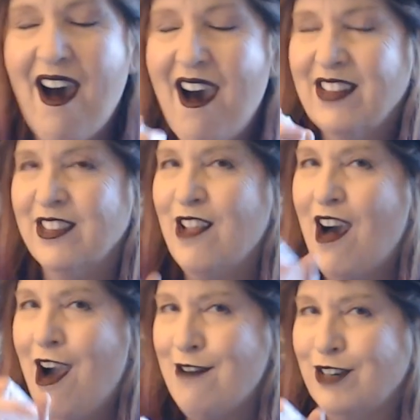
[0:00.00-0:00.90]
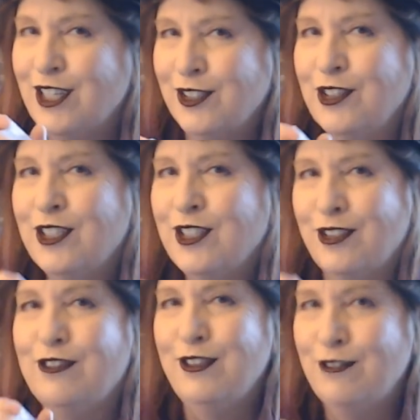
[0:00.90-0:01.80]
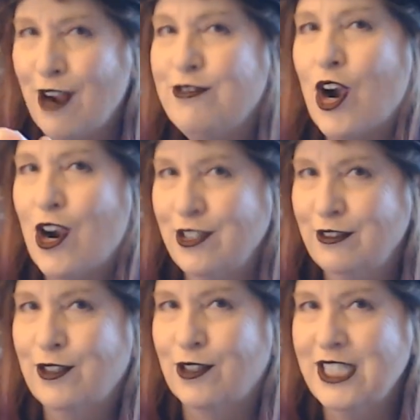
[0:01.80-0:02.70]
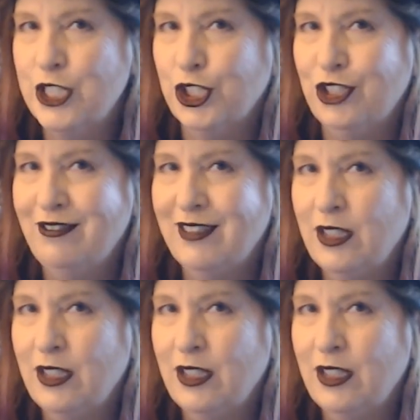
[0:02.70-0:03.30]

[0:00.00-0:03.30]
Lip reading: I love a good graveyard crystal